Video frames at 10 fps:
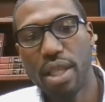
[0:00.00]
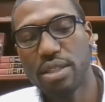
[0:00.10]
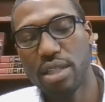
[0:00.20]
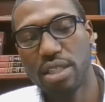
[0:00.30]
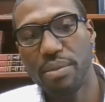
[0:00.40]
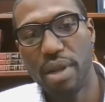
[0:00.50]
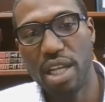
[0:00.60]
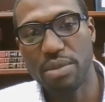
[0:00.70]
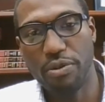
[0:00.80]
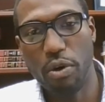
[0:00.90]
than 60
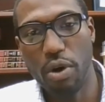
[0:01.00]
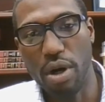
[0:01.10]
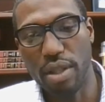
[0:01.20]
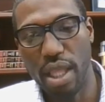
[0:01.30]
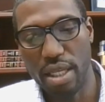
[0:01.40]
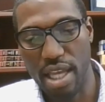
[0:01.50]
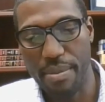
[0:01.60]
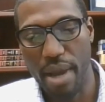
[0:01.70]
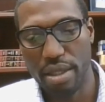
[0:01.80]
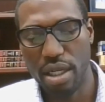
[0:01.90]
minutes before the
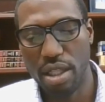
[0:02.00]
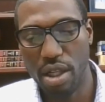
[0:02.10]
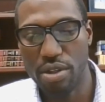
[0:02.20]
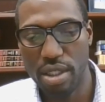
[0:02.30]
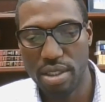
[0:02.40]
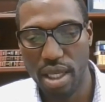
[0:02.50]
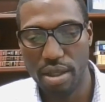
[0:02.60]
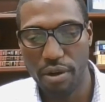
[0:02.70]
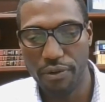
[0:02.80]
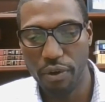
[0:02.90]
exam actually closes to
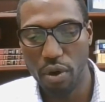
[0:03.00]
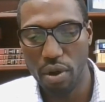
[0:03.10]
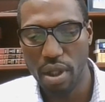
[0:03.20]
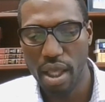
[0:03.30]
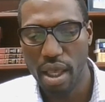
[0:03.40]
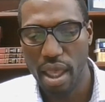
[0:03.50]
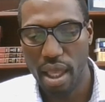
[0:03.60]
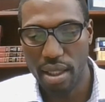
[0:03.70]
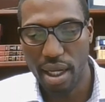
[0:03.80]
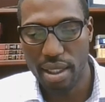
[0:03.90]
get your full
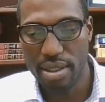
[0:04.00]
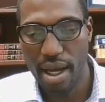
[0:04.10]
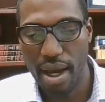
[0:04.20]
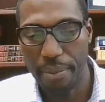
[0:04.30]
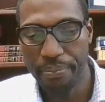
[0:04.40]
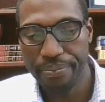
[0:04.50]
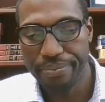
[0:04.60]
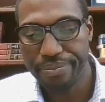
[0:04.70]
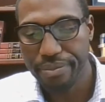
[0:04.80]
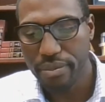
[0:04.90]
and allotted time.
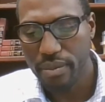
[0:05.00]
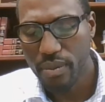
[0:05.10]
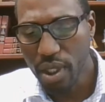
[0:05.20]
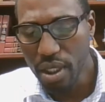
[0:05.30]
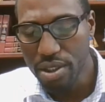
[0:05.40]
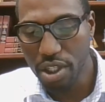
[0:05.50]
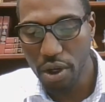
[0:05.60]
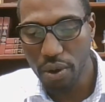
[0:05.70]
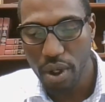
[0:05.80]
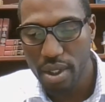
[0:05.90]

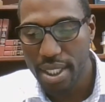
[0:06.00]
So